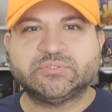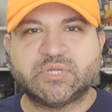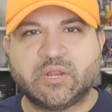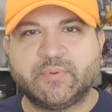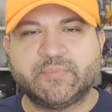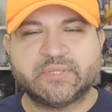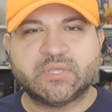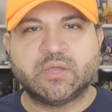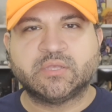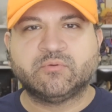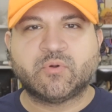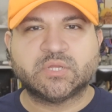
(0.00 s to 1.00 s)
Sorry about my
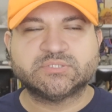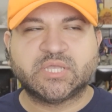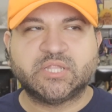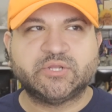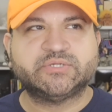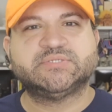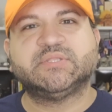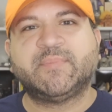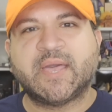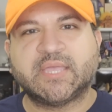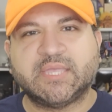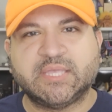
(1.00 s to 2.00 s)
dog, Ross Geller's in the back.